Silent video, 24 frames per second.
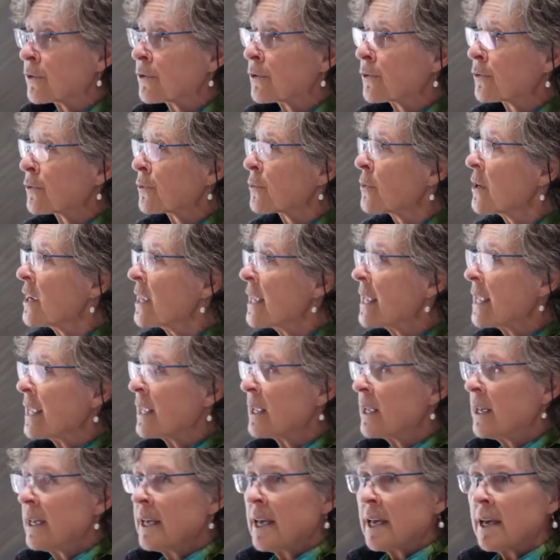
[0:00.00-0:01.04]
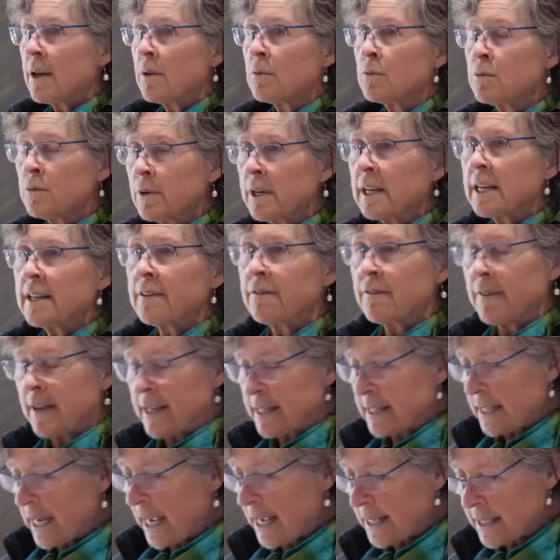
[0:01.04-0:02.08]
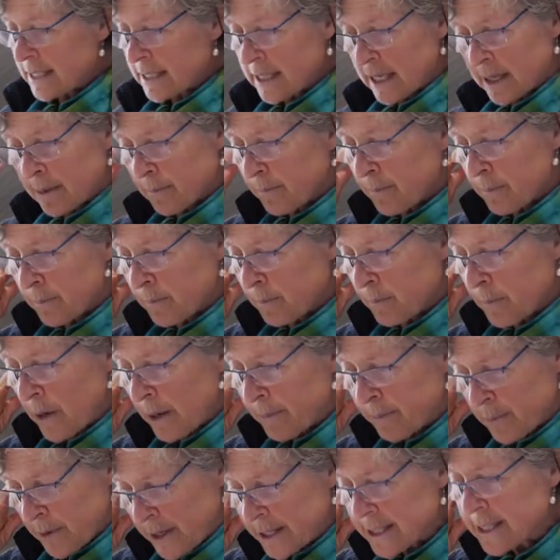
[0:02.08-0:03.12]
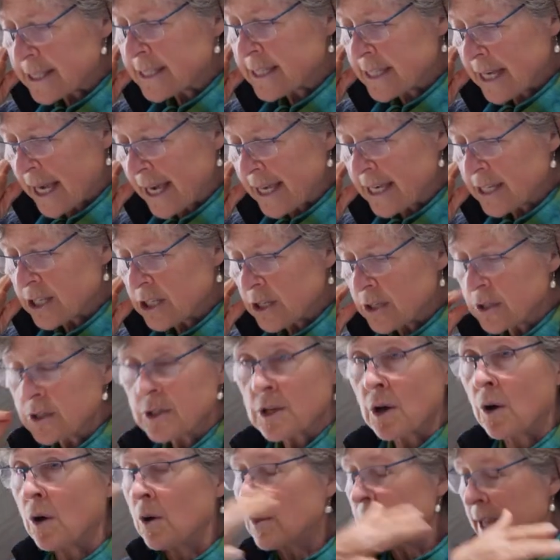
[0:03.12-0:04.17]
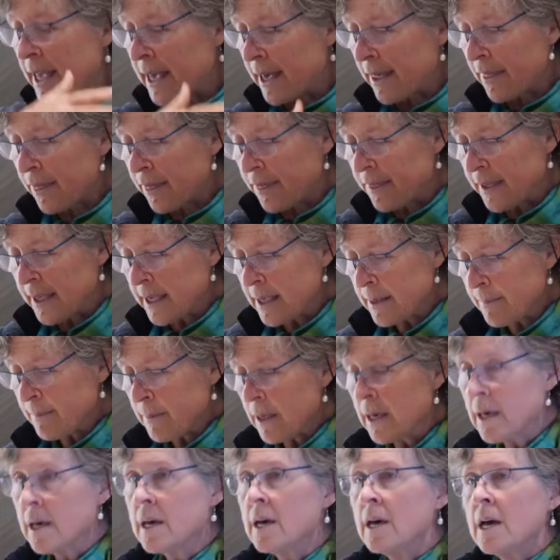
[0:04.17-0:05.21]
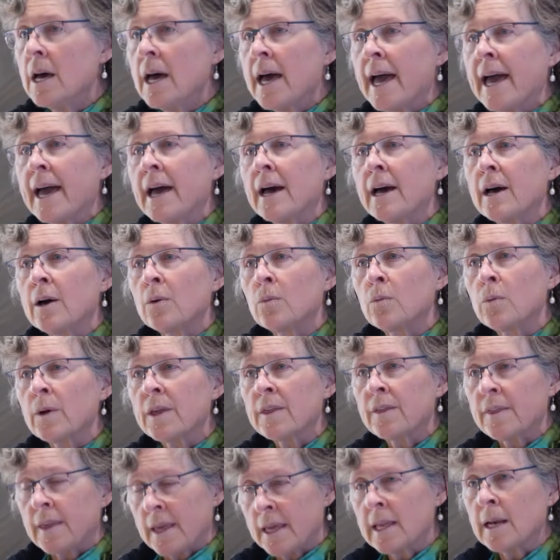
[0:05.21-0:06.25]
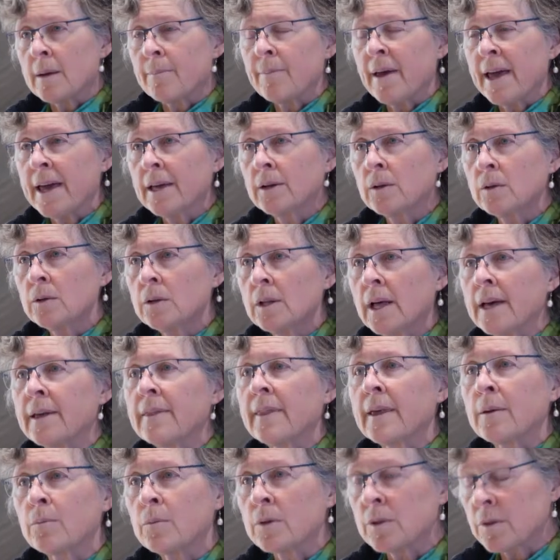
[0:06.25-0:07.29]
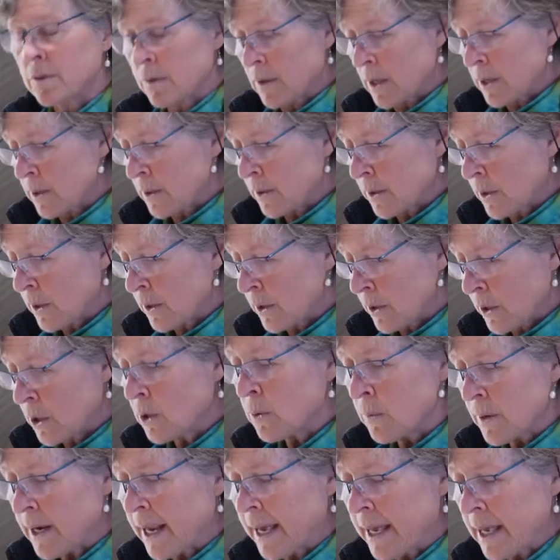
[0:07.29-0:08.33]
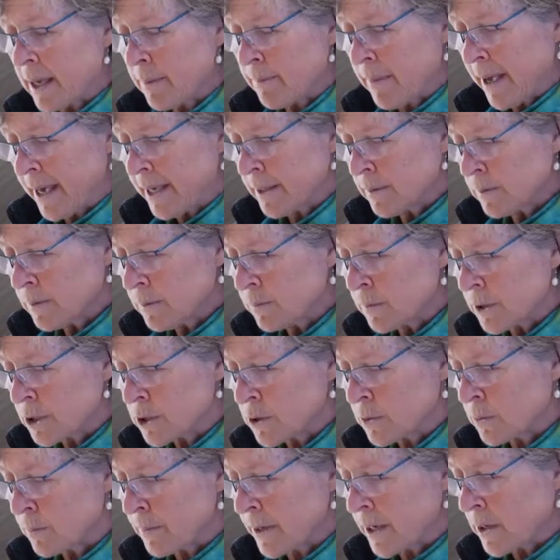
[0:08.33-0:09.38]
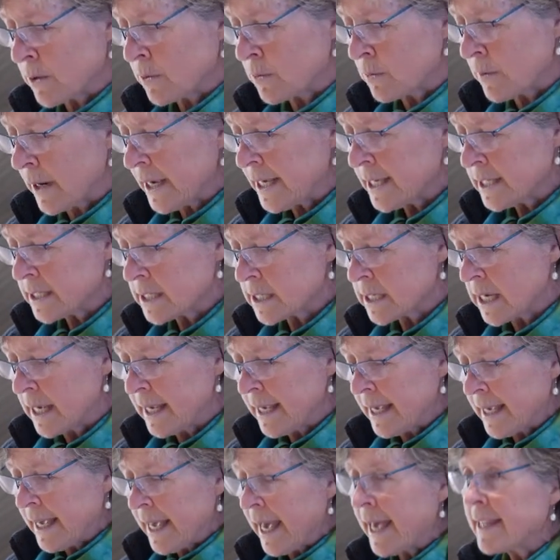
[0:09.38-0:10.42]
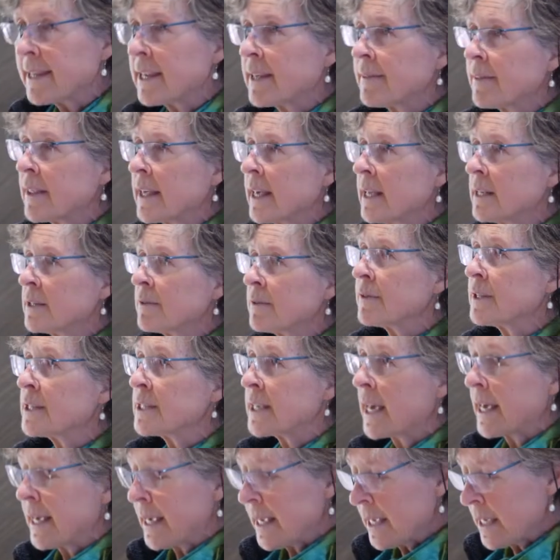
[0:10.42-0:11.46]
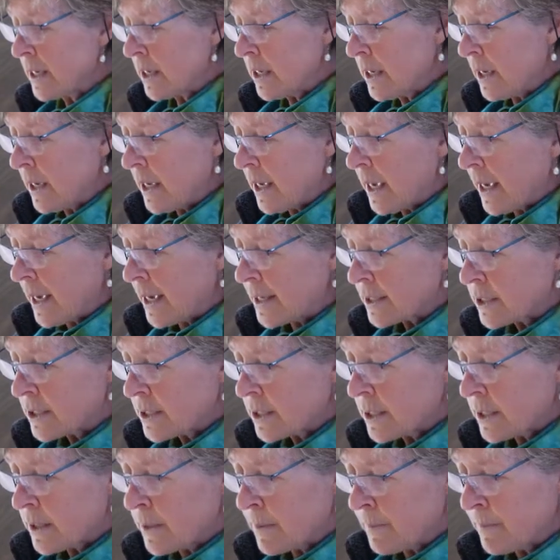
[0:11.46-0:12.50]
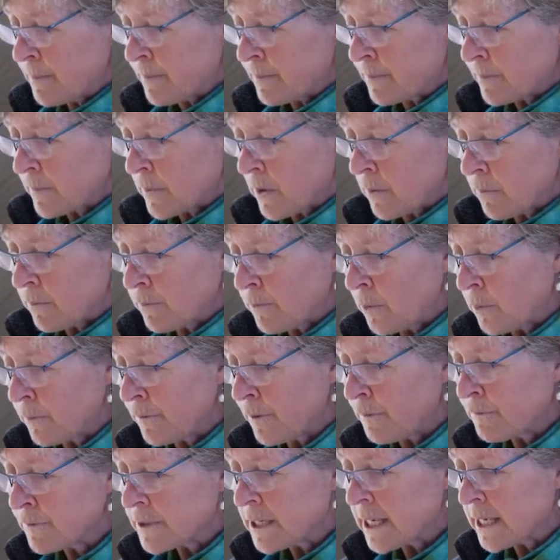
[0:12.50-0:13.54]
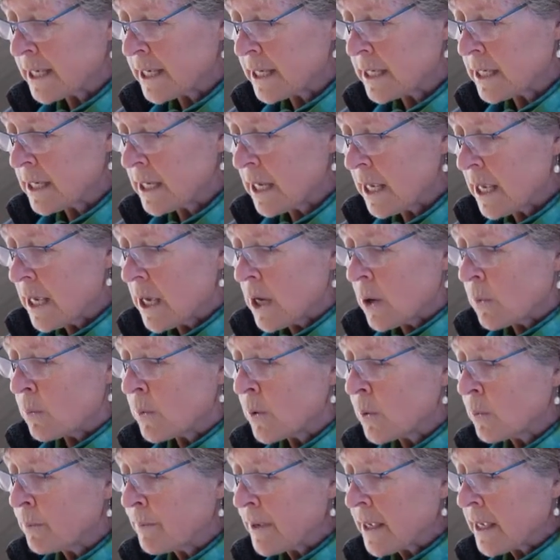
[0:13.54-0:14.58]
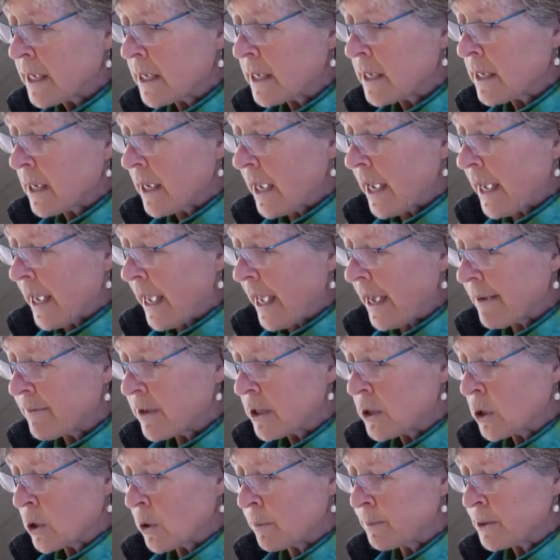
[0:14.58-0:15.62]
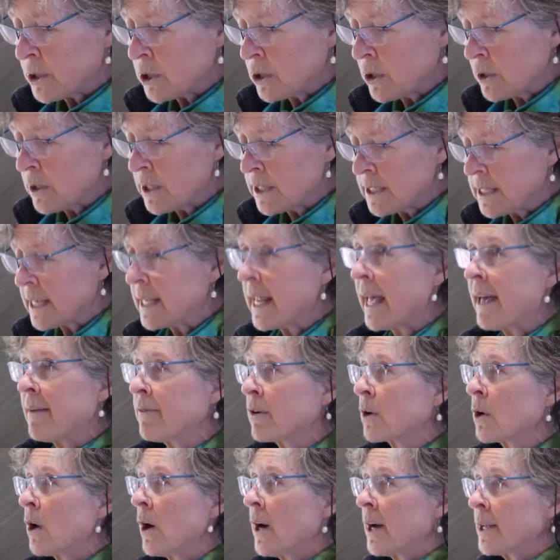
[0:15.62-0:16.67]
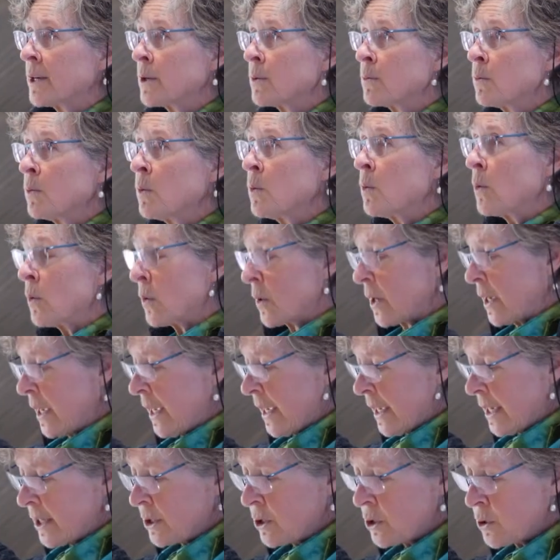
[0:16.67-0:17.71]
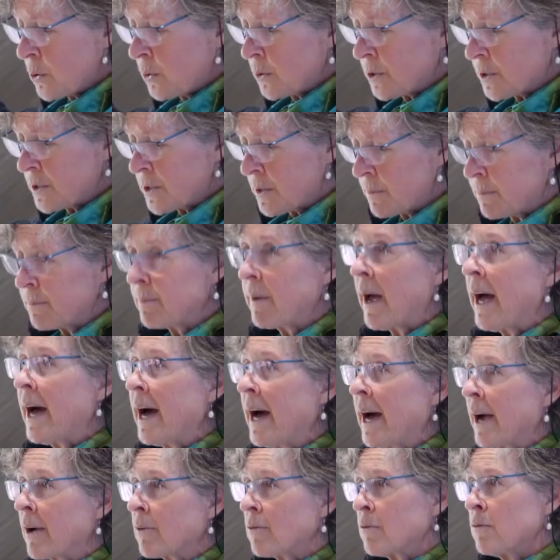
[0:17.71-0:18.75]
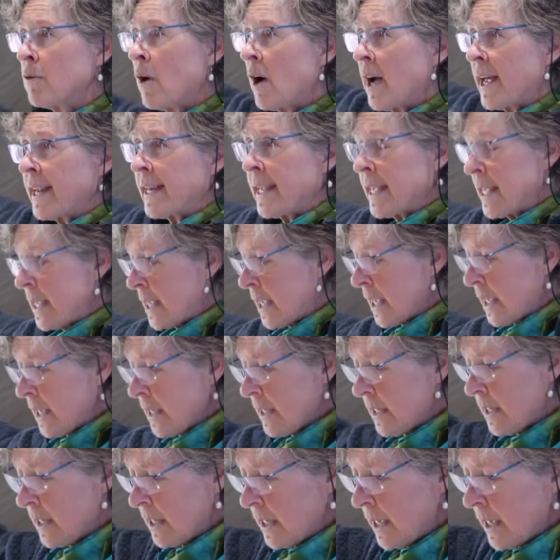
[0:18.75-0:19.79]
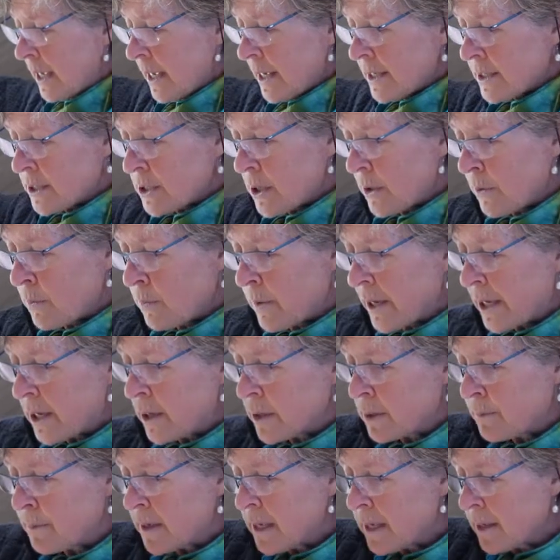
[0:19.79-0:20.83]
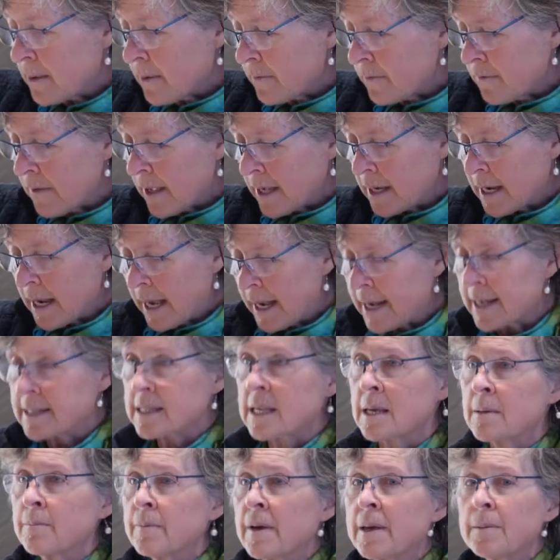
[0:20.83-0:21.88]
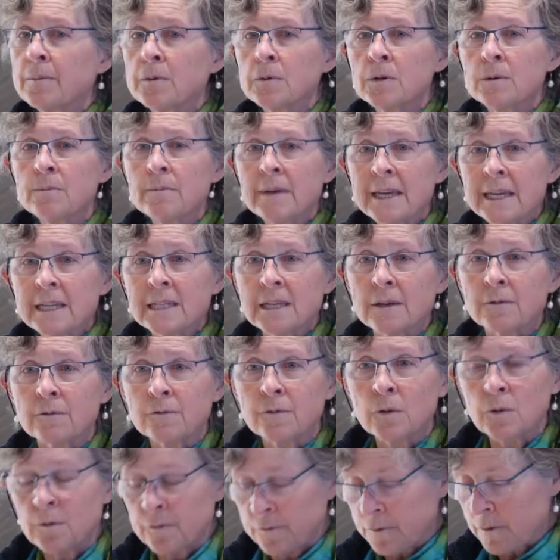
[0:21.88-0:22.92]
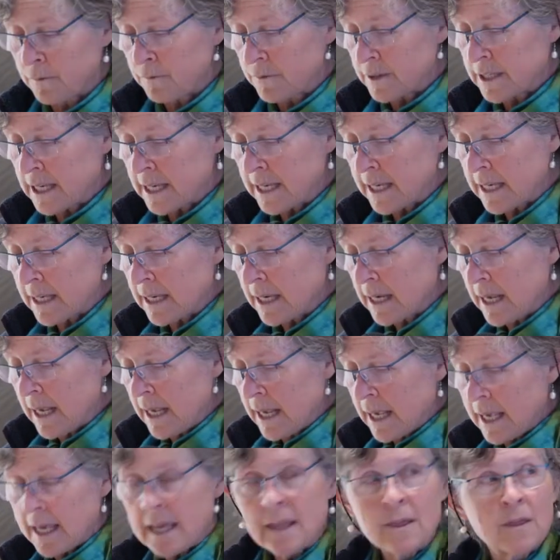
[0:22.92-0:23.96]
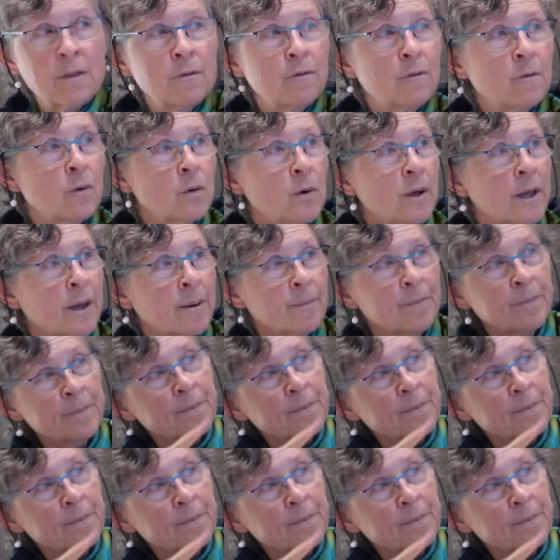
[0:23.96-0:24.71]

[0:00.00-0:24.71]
3 really fantastic presentations on our theme, in a panel, and then with a Q&A panel, which will be great. And at the end day, at 4:15, we'll be having the opportunity to have a guided walk in Jorgensen Park right here. So we're going to be then asking people to meet at 4:15 in the foyer.